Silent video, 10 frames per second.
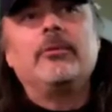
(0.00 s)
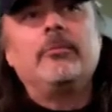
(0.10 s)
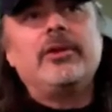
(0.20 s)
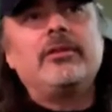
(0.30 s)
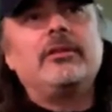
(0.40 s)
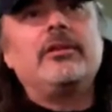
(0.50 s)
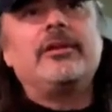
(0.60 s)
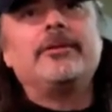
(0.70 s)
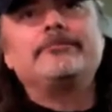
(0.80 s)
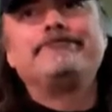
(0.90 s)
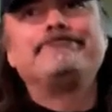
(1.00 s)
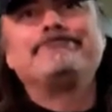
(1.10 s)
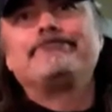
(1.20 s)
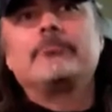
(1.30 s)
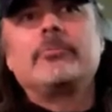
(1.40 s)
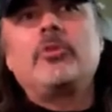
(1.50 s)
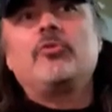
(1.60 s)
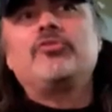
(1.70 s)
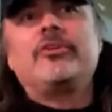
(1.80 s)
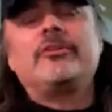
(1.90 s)
Well, um,
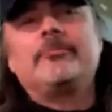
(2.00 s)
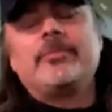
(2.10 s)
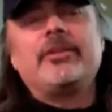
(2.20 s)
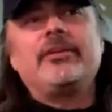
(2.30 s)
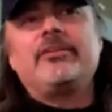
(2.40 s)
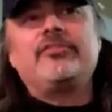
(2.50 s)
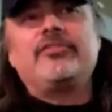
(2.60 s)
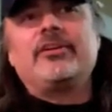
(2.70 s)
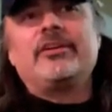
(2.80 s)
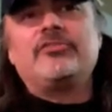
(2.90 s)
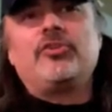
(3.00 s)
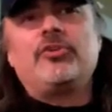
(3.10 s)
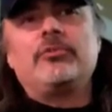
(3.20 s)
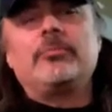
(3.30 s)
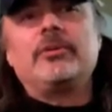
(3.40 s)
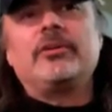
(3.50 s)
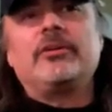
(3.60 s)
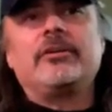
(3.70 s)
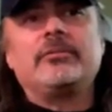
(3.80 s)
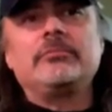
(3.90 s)
nose art is uh, a term
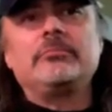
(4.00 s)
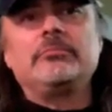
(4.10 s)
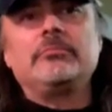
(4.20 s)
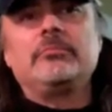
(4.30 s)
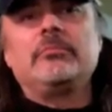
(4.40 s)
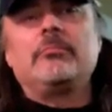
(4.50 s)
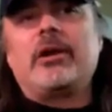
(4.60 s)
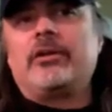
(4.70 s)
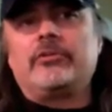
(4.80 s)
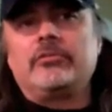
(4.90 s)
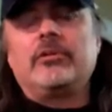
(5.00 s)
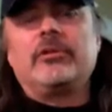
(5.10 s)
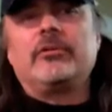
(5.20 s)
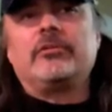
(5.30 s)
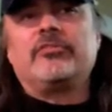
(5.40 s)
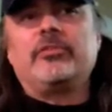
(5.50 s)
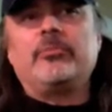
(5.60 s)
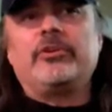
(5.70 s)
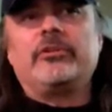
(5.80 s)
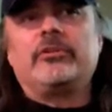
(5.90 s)
uh, modern, uh,
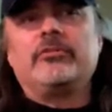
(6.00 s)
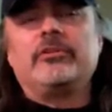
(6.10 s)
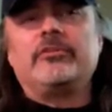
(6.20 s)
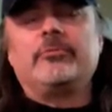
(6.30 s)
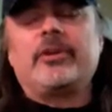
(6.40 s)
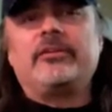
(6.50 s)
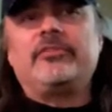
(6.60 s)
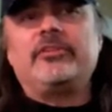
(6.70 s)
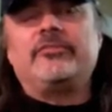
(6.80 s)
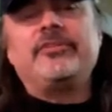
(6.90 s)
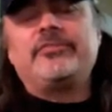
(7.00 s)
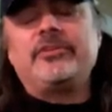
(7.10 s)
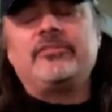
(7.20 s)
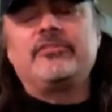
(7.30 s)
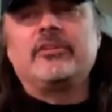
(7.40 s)
somewhere uh, derived in the 50s,